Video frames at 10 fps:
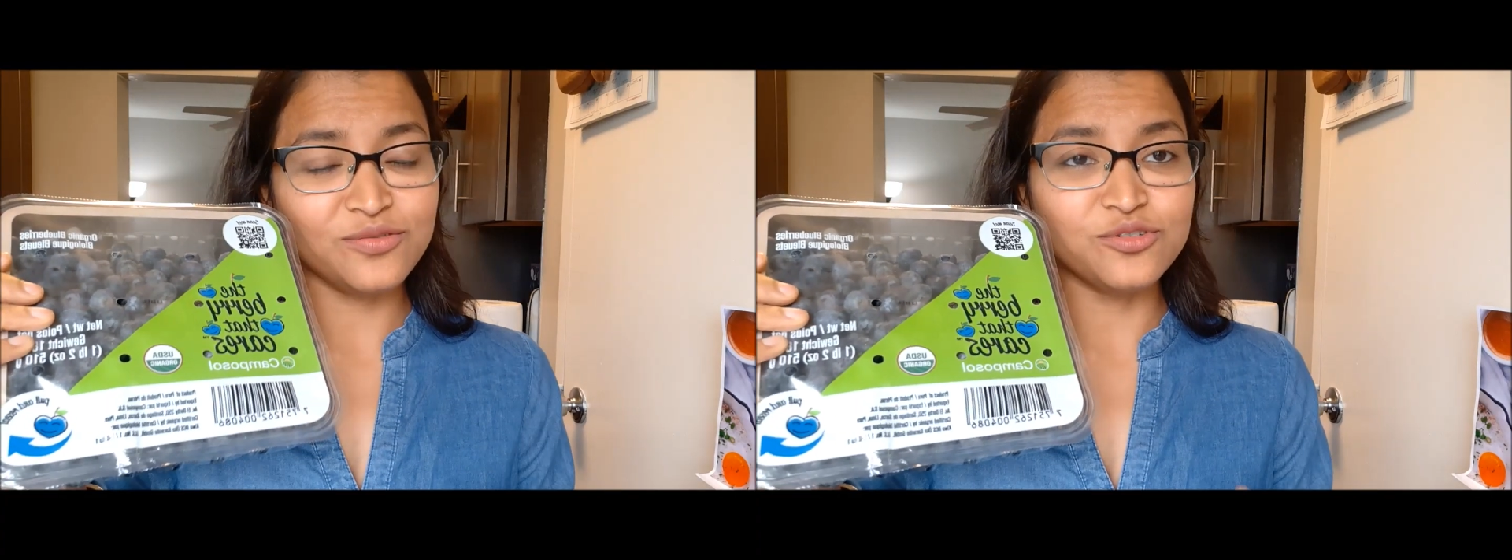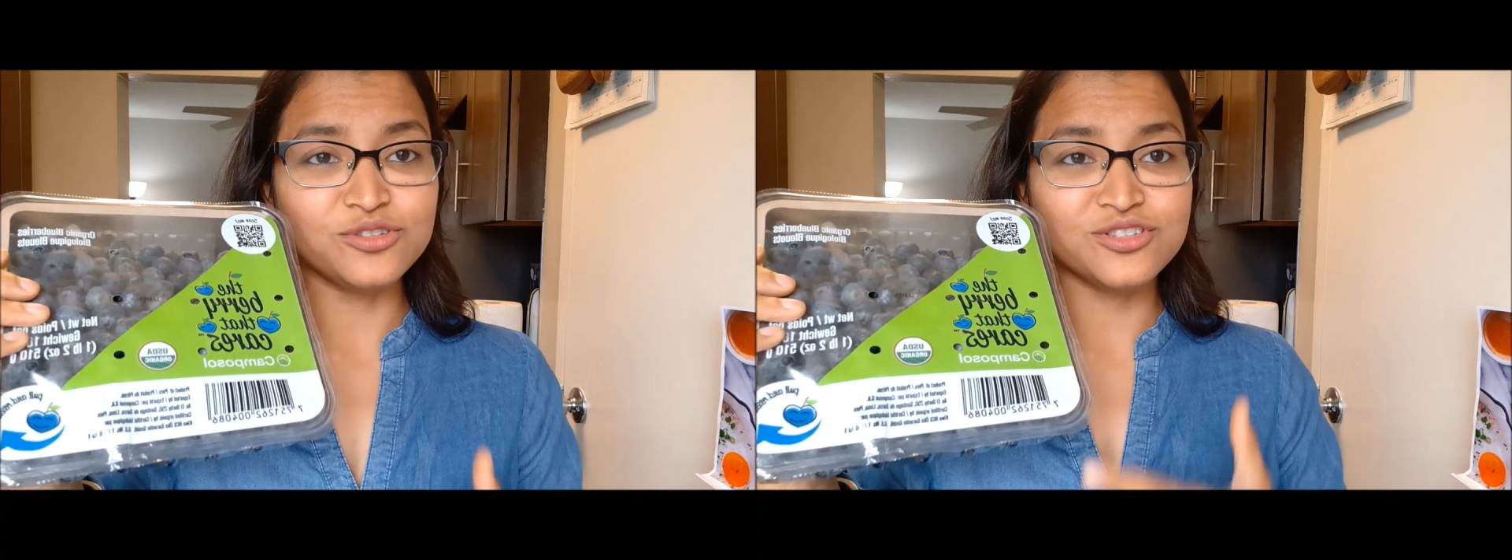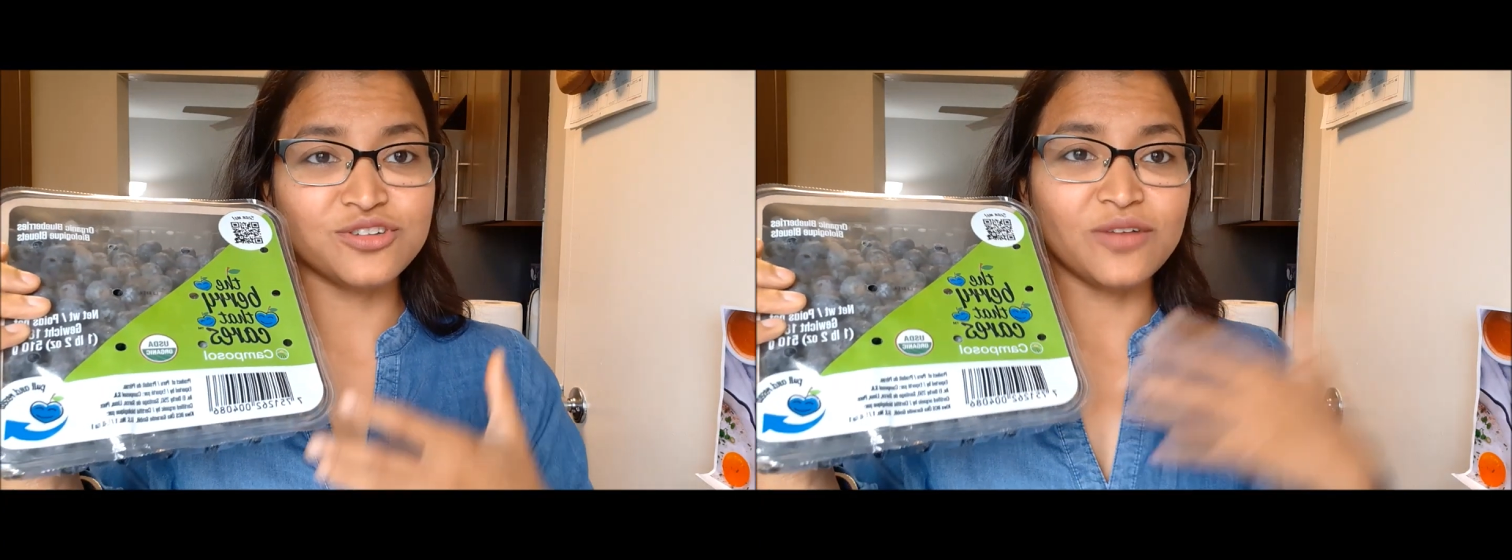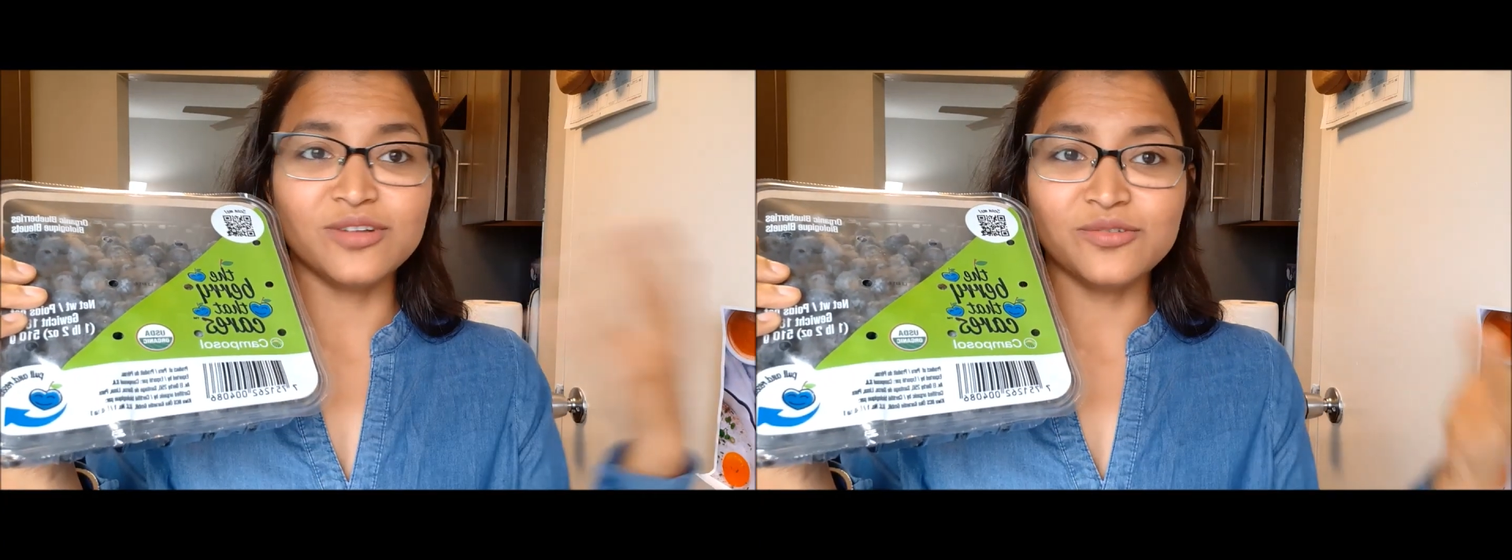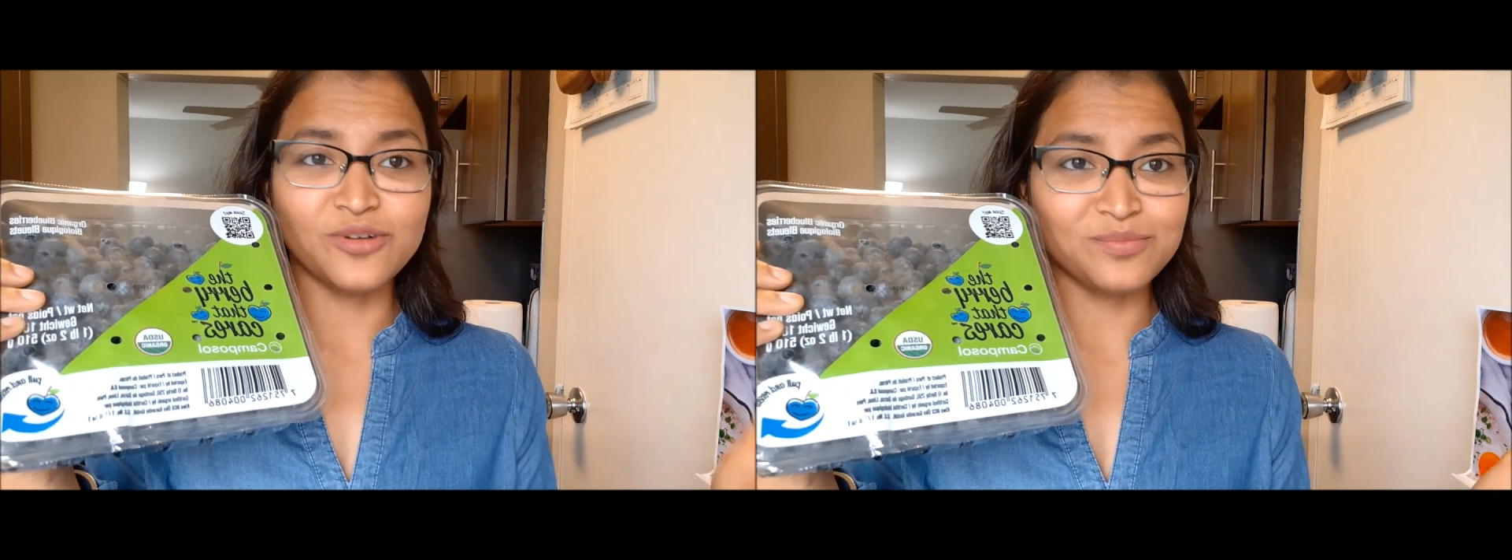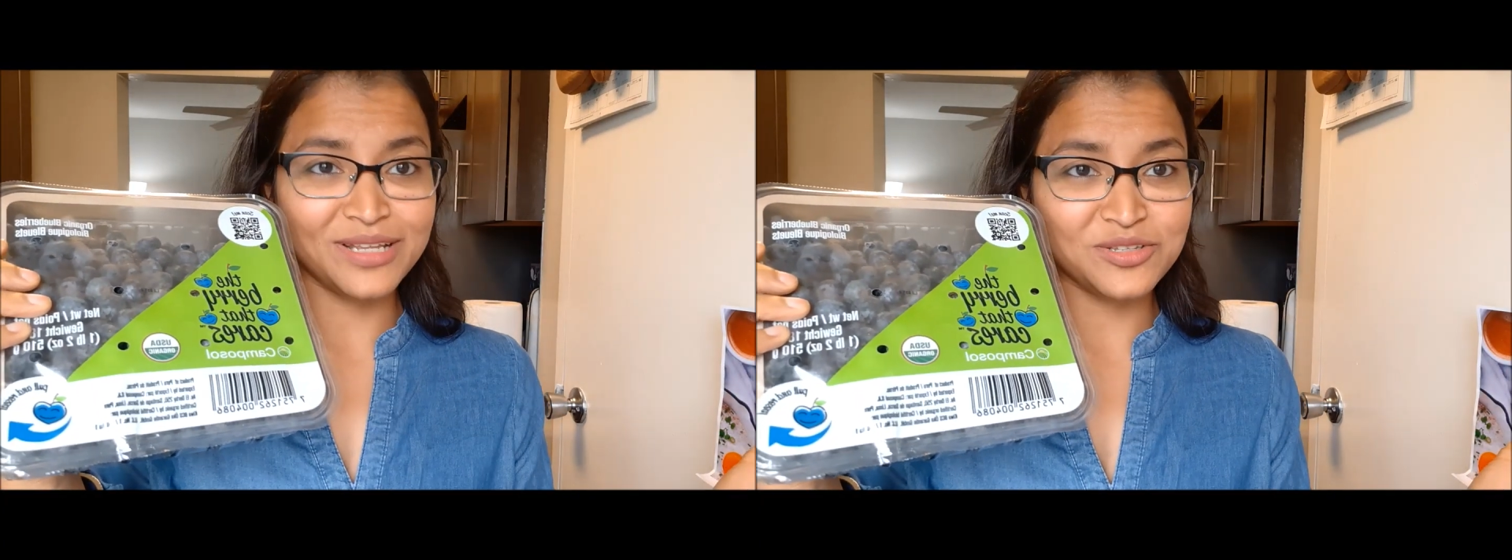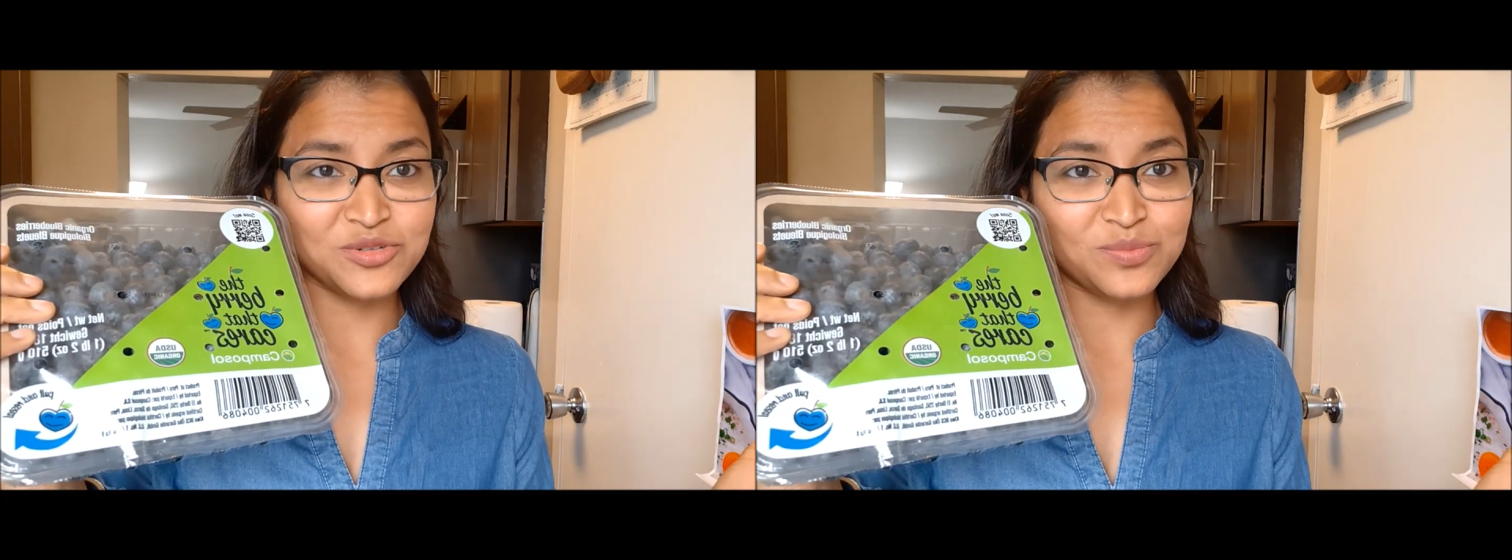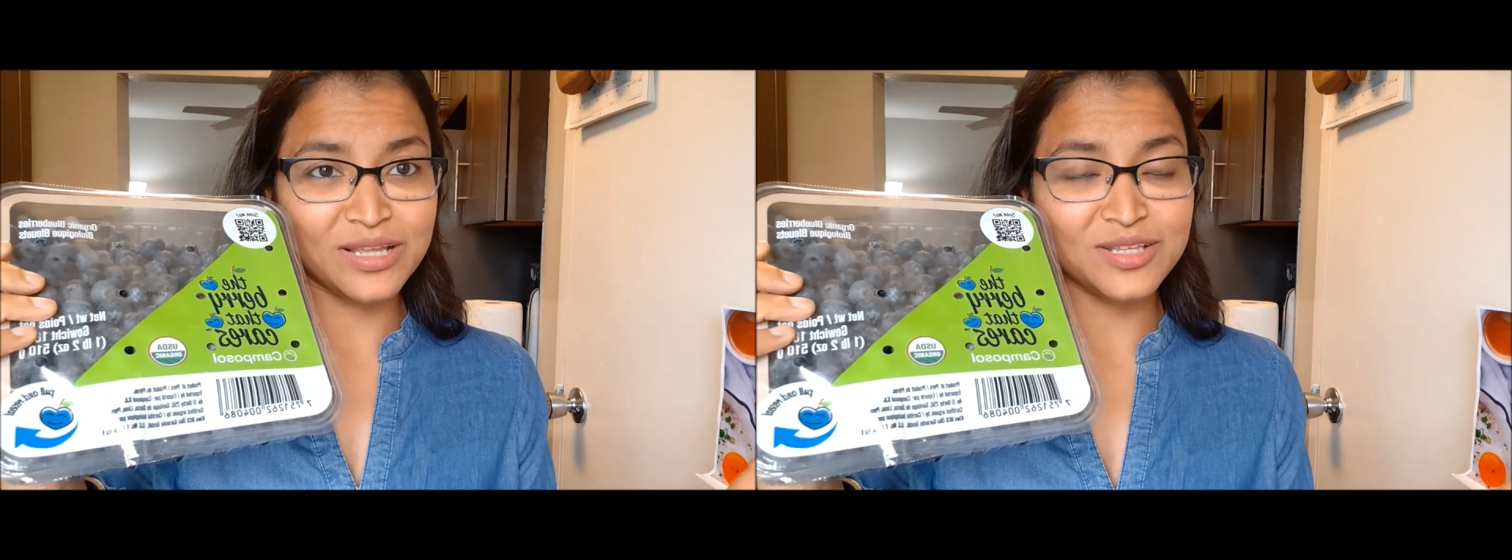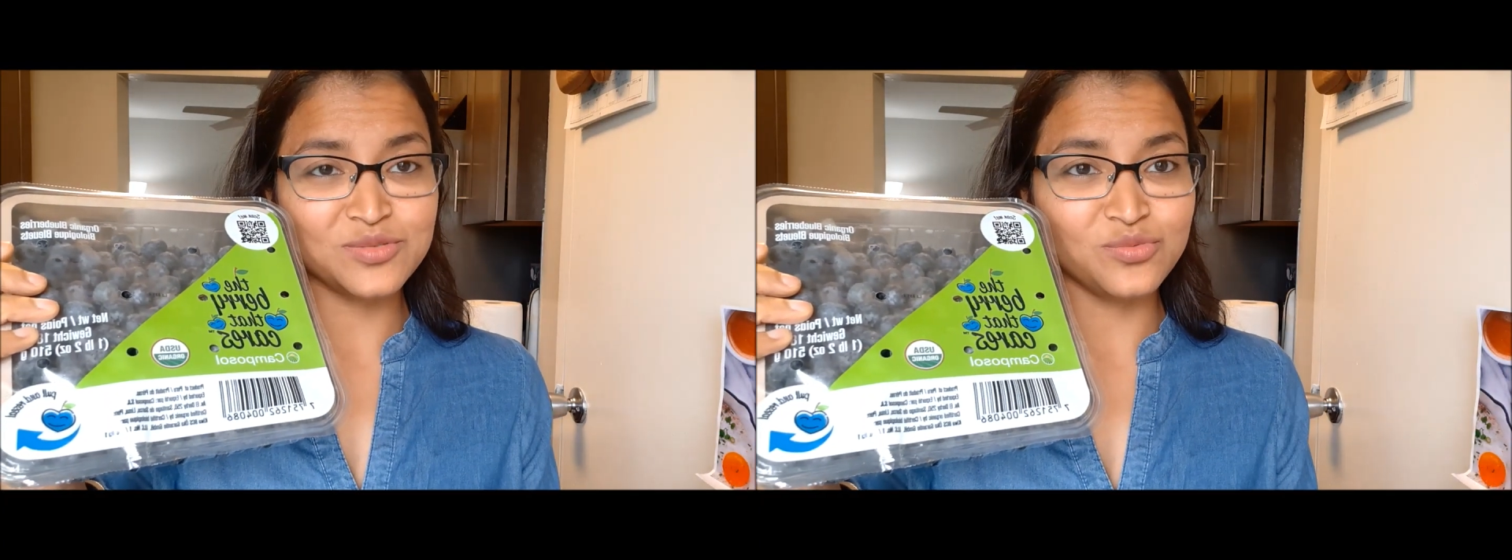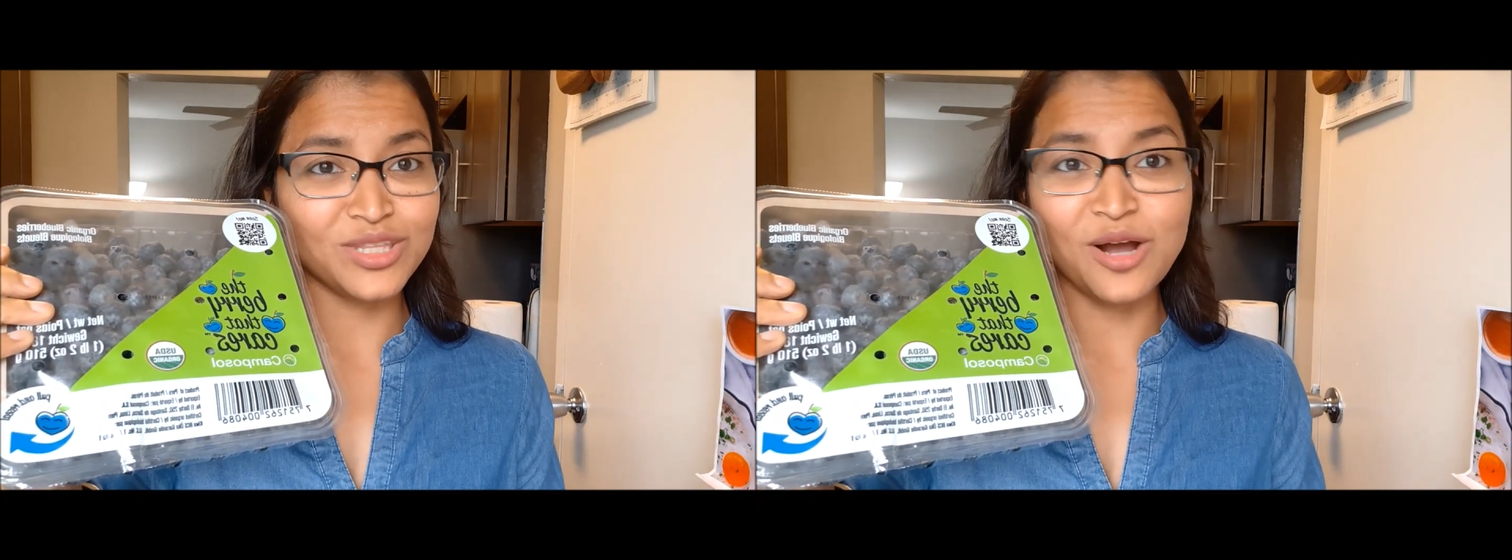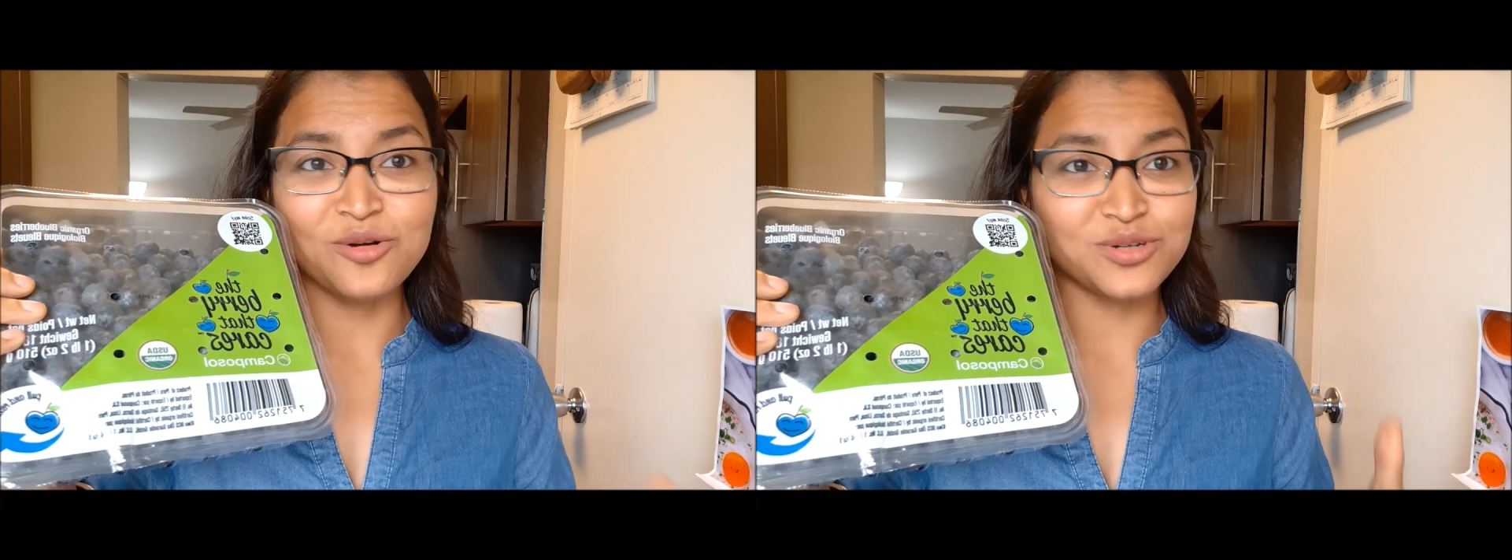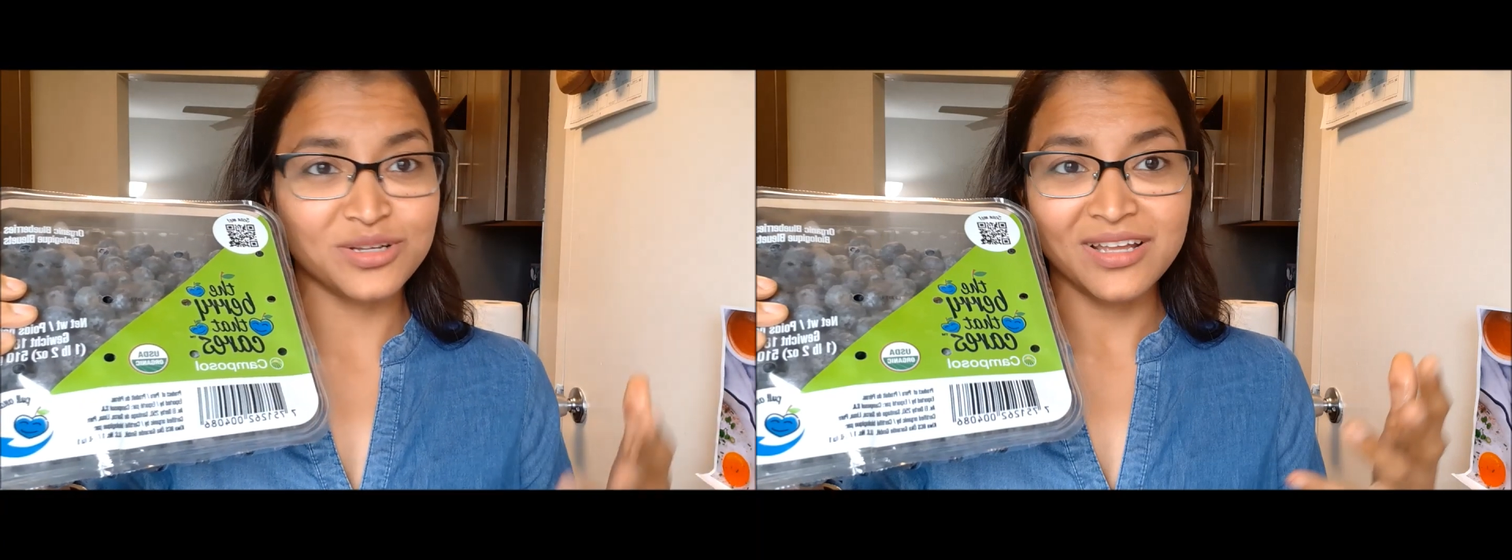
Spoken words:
foods travel from place to place without